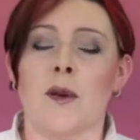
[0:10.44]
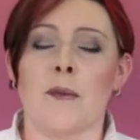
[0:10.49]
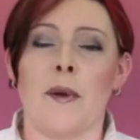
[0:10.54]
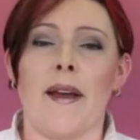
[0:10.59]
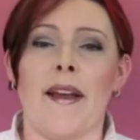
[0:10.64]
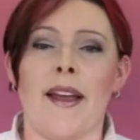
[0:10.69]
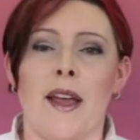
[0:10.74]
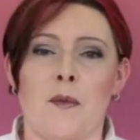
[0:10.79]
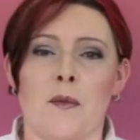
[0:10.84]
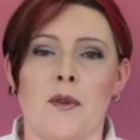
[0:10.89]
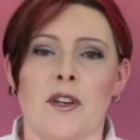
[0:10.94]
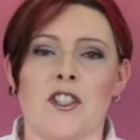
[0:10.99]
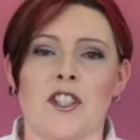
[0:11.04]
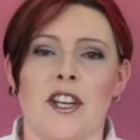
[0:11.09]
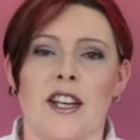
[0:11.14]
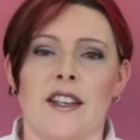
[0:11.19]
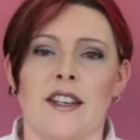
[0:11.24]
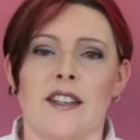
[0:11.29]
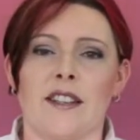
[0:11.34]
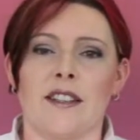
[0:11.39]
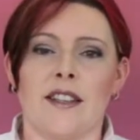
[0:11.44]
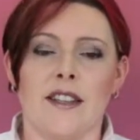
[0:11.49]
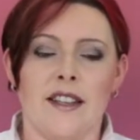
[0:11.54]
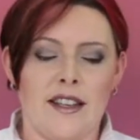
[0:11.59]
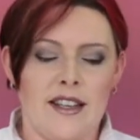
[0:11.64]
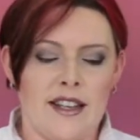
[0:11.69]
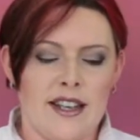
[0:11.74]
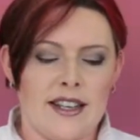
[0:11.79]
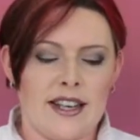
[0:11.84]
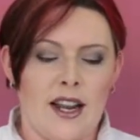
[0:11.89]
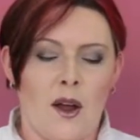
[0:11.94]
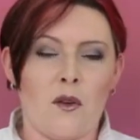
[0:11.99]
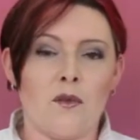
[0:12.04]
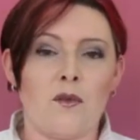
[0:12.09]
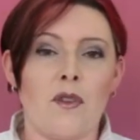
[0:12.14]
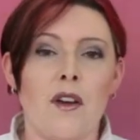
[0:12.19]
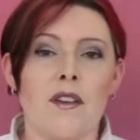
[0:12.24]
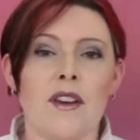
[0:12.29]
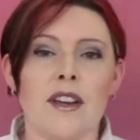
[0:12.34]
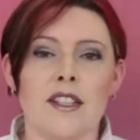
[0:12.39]
about airbrushing. Now
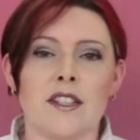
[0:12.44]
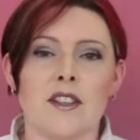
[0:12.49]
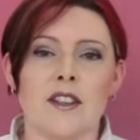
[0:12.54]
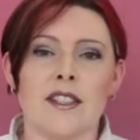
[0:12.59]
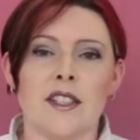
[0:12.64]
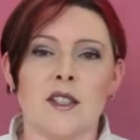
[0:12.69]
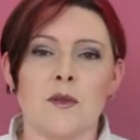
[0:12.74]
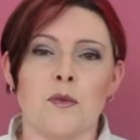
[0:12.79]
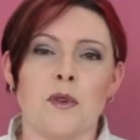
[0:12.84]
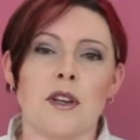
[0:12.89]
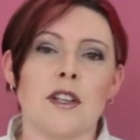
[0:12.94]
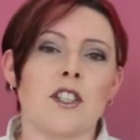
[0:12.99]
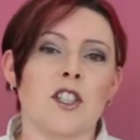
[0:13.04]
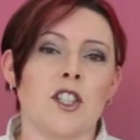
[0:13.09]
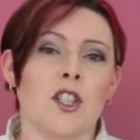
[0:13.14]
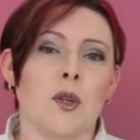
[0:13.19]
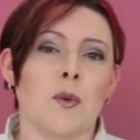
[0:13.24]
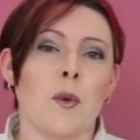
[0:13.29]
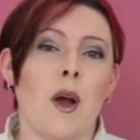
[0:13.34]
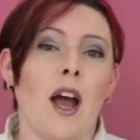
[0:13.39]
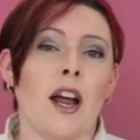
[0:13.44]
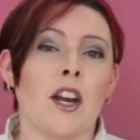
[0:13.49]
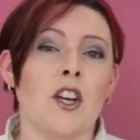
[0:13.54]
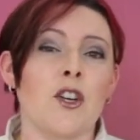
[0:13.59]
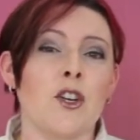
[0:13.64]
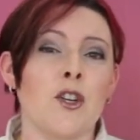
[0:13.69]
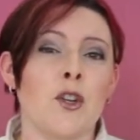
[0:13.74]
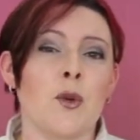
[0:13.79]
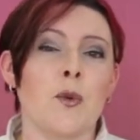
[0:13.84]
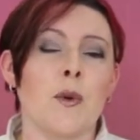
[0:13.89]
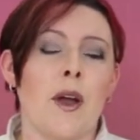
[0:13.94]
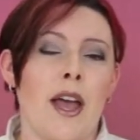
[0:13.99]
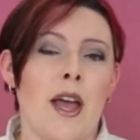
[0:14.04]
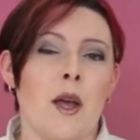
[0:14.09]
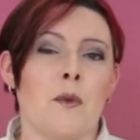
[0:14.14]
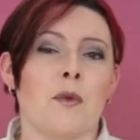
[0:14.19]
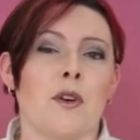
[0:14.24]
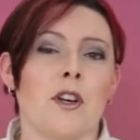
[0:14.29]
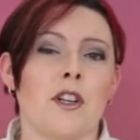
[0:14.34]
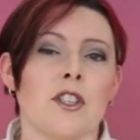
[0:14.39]
I'm very excited to bring to you our new
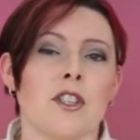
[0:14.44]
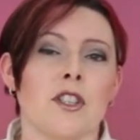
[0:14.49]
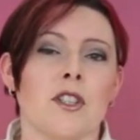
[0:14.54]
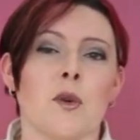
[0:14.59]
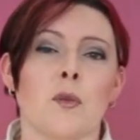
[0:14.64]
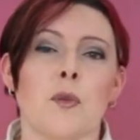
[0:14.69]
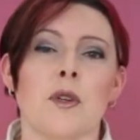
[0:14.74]
airbrush,